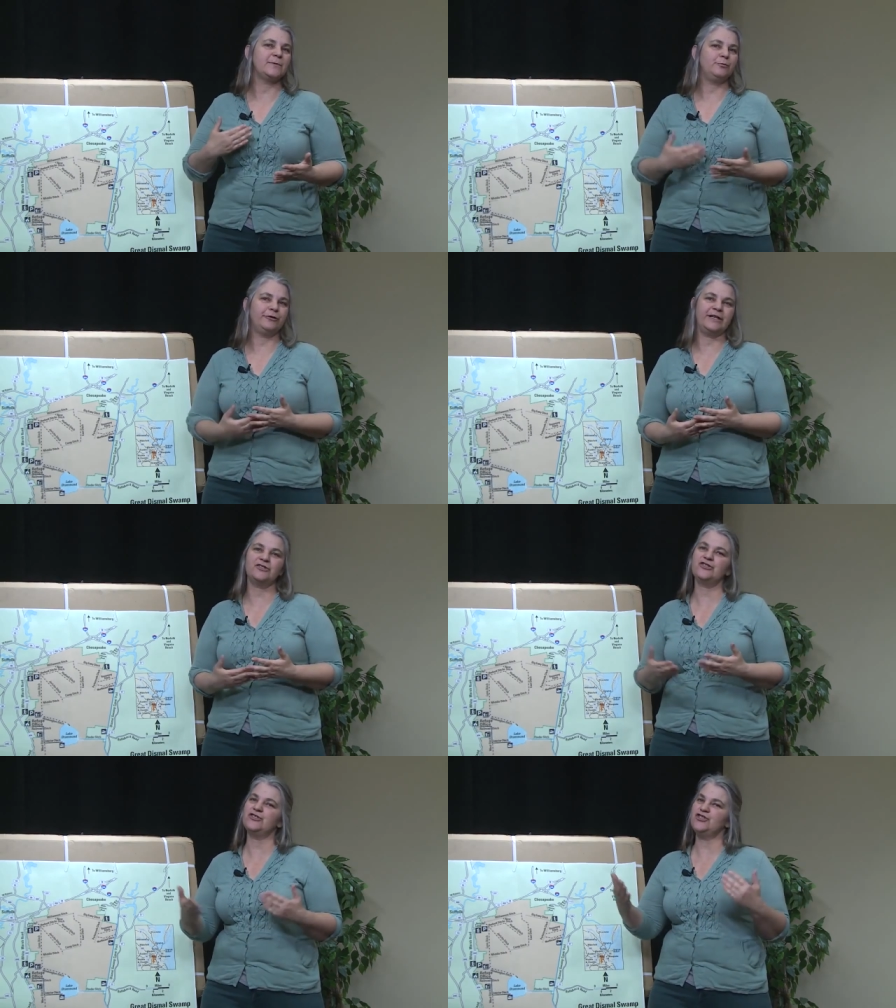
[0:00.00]
and
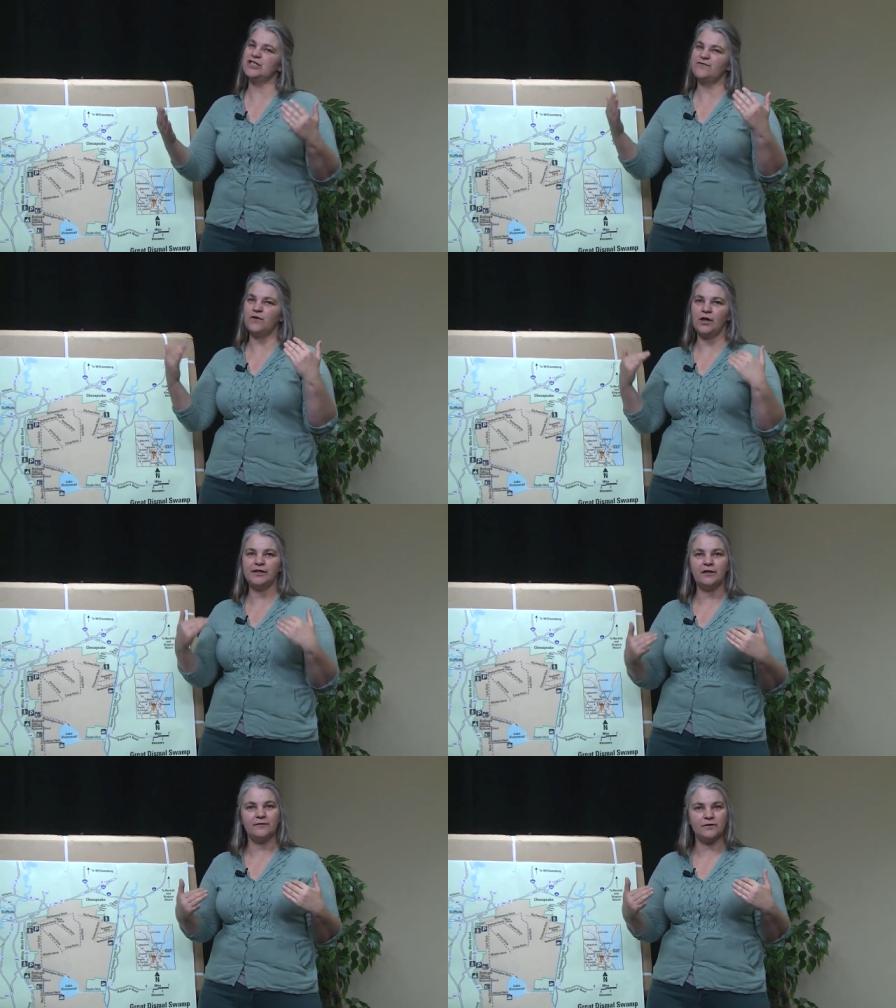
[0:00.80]
branches just
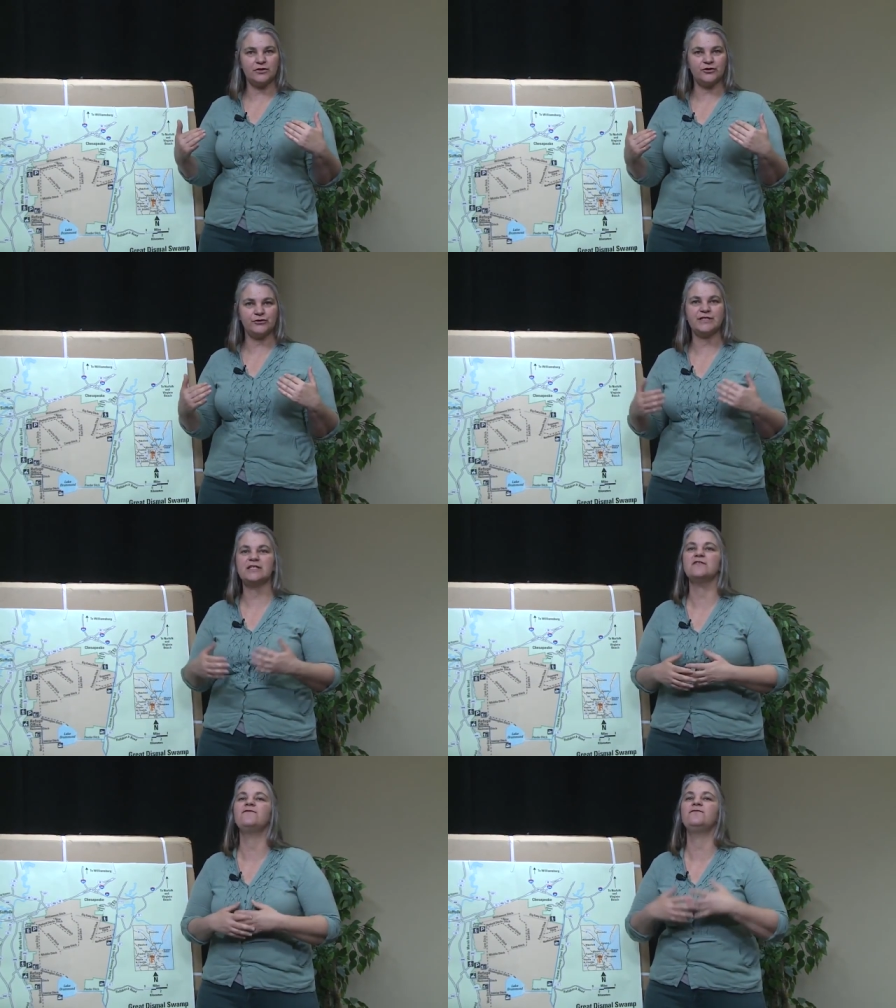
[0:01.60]
falling off of the
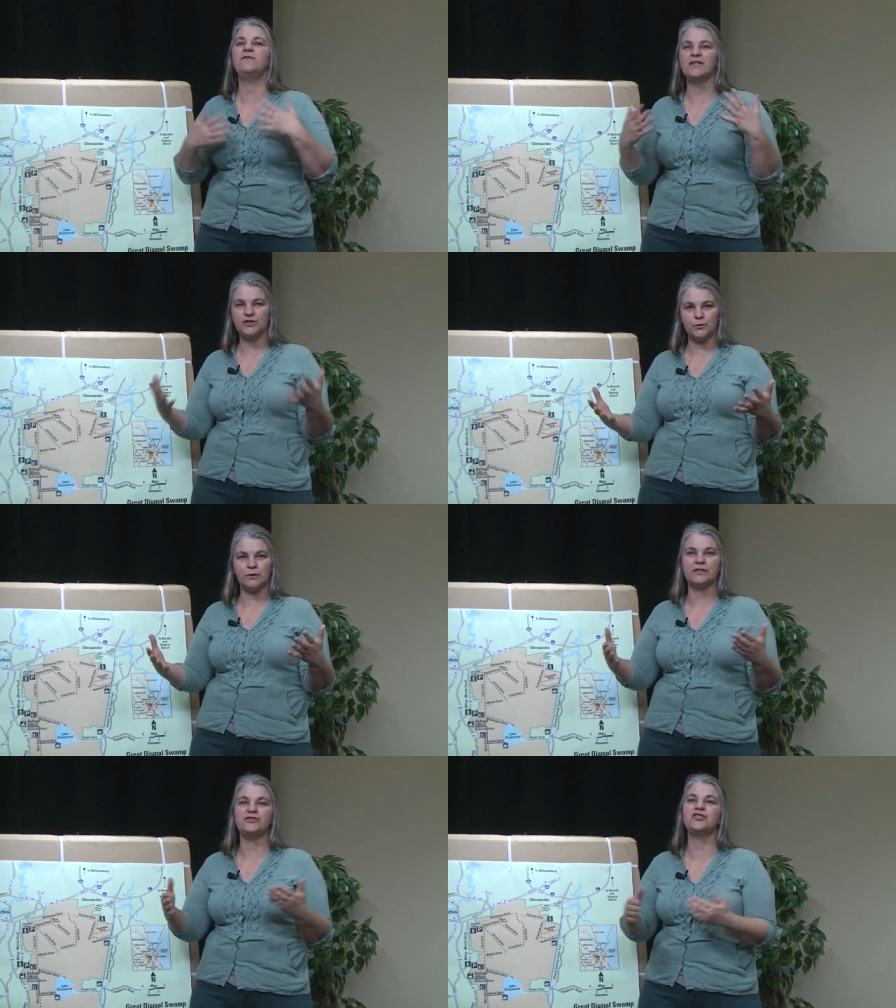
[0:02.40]
trees and
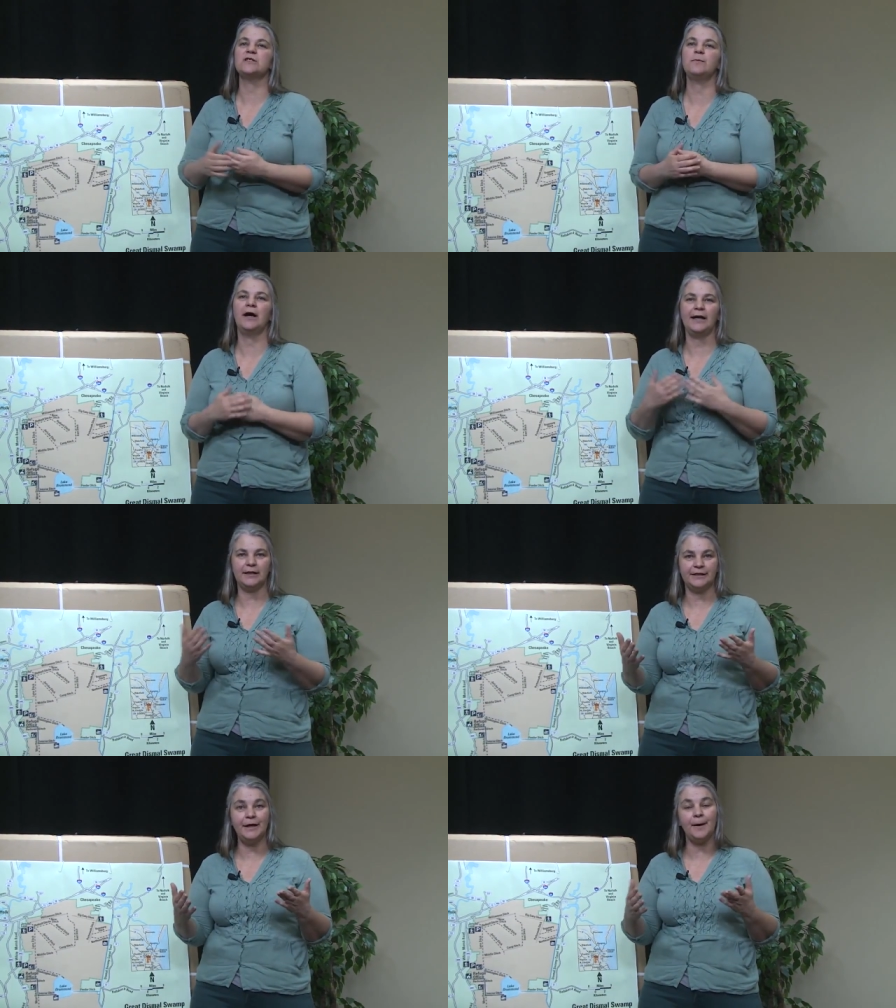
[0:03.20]
eventually just
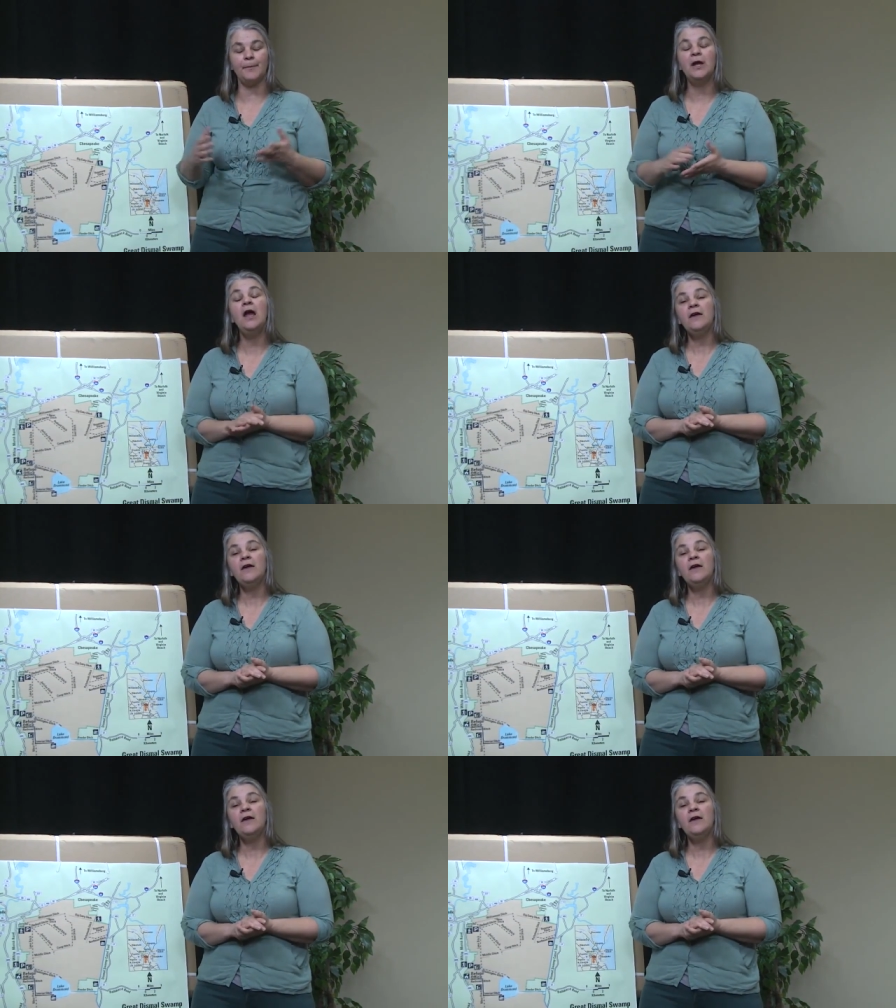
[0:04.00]
piling up.